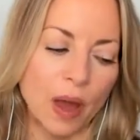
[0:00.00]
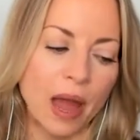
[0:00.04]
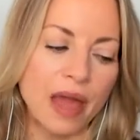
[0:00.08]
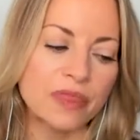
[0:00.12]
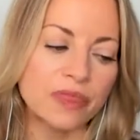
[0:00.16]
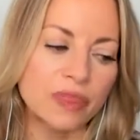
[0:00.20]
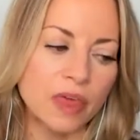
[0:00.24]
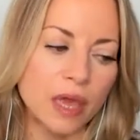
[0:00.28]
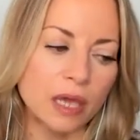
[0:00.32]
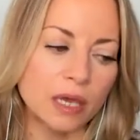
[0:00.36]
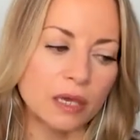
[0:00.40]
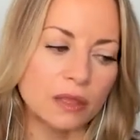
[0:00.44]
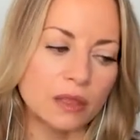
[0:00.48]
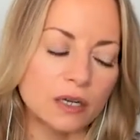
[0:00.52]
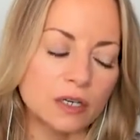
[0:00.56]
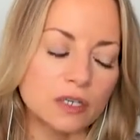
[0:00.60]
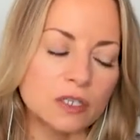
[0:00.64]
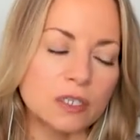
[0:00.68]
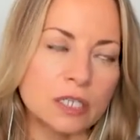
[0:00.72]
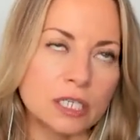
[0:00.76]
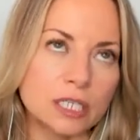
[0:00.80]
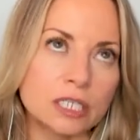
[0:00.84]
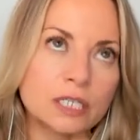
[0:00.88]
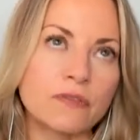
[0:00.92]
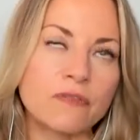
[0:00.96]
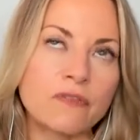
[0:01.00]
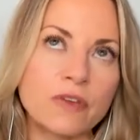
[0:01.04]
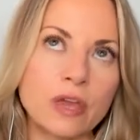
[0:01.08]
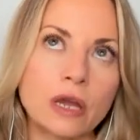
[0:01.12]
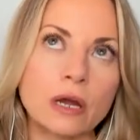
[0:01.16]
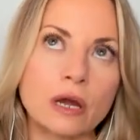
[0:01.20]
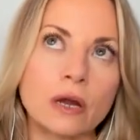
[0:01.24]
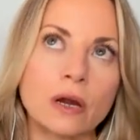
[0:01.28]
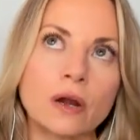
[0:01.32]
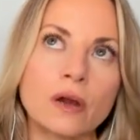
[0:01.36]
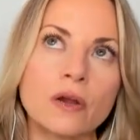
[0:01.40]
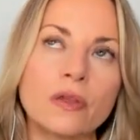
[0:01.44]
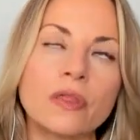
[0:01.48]
I think there's this
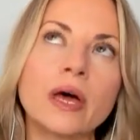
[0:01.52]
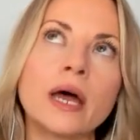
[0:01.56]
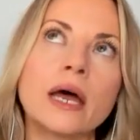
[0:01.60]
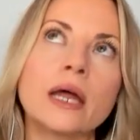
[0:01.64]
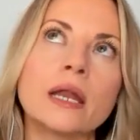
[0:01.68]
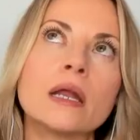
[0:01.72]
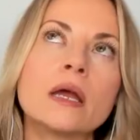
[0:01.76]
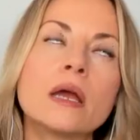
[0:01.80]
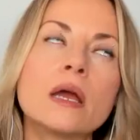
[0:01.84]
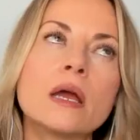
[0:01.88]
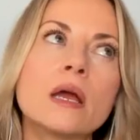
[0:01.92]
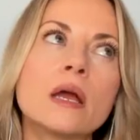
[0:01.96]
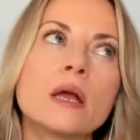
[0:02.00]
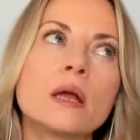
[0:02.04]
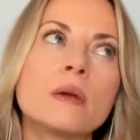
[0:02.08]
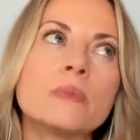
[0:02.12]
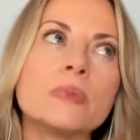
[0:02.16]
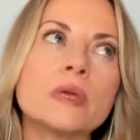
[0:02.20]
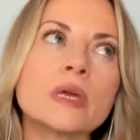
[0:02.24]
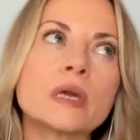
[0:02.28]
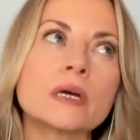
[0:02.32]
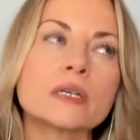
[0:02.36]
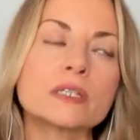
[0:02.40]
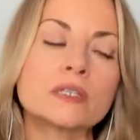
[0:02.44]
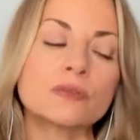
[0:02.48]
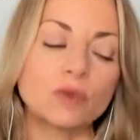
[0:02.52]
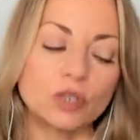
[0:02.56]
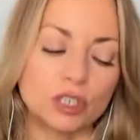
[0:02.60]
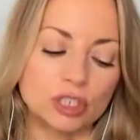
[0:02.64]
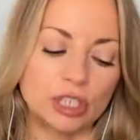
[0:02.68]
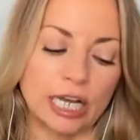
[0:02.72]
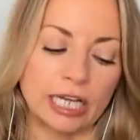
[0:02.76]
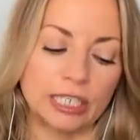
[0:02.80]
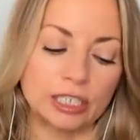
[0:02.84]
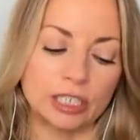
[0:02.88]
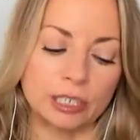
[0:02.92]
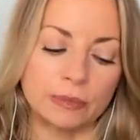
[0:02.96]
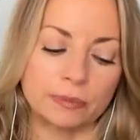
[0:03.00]
fear that because of what
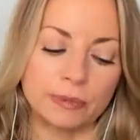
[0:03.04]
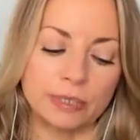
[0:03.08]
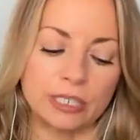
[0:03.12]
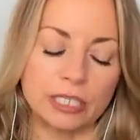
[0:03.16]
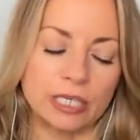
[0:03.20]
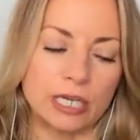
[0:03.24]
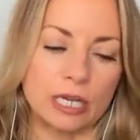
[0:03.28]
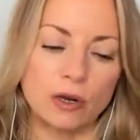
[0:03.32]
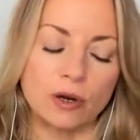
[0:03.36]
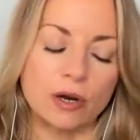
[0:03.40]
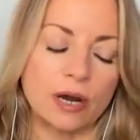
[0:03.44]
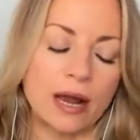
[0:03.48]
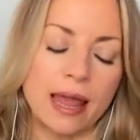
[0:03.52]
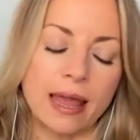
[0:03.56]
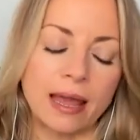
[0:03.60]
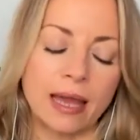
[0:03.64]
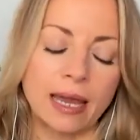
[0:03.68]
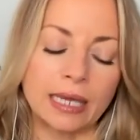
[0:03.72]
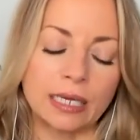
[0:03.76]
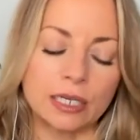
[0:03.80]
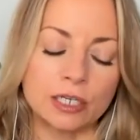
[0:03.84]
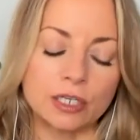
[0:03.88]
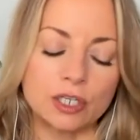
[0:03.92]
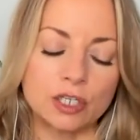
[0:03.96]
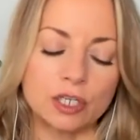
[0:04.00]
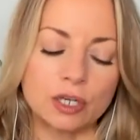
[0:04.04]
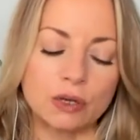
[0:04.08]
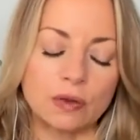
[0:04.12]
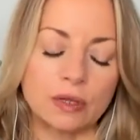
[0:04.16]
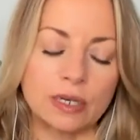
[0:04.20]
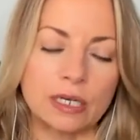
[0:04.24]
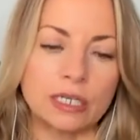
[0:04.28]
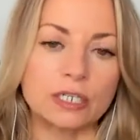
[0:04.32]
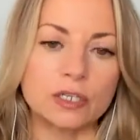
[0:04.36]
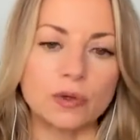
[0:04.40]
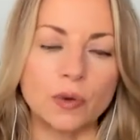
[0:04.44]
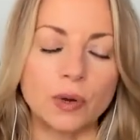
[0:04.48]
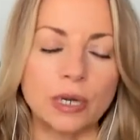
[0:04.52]
ChatGPT or AI can do, that
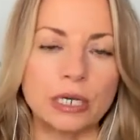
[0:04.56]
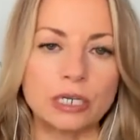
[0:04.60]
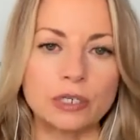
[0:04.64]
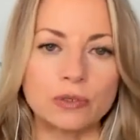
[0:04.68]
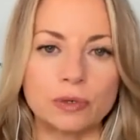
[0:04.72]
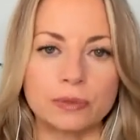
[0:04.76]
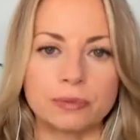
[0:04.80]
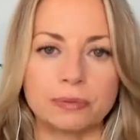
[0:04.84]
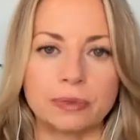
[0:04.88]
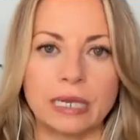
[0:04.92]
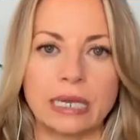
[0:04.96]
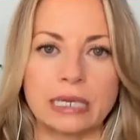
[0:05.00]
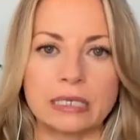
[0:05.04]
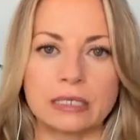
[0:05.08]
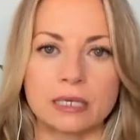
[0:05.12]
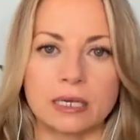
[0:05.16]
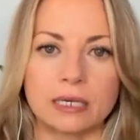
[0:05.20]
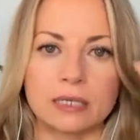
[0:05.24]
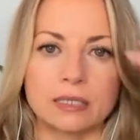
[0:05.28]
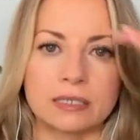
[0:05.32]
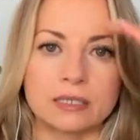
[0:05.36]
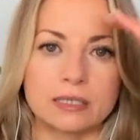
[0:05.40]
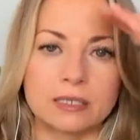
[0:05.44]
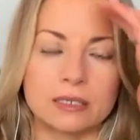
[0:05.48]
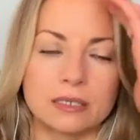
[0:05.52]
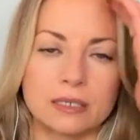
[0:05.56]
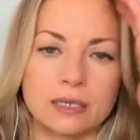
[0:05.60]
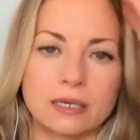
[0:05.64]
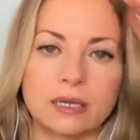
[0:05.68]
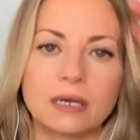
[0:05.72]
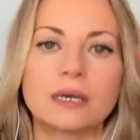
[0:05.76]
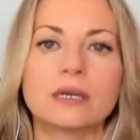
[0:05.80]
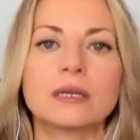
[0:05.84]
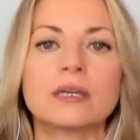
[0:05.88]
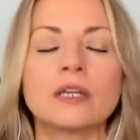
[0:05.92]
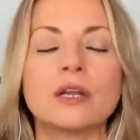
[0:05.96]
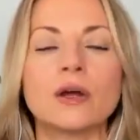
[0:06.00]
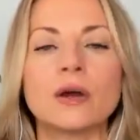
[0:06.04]
it's going to replace us,
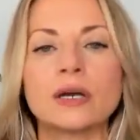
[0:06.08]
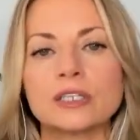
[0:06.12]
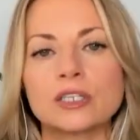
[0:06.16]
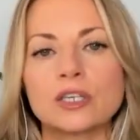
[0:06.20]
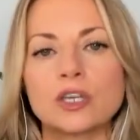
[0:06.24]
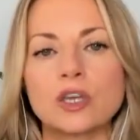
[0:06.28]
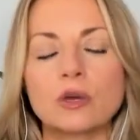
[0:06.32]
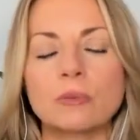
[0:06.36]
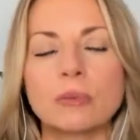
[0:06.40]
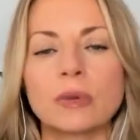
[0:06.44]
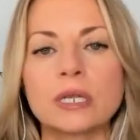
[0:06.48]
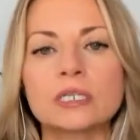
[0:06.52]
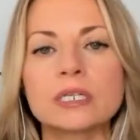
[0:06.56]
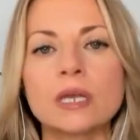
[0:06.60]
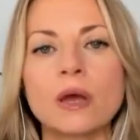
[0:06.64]
as humans.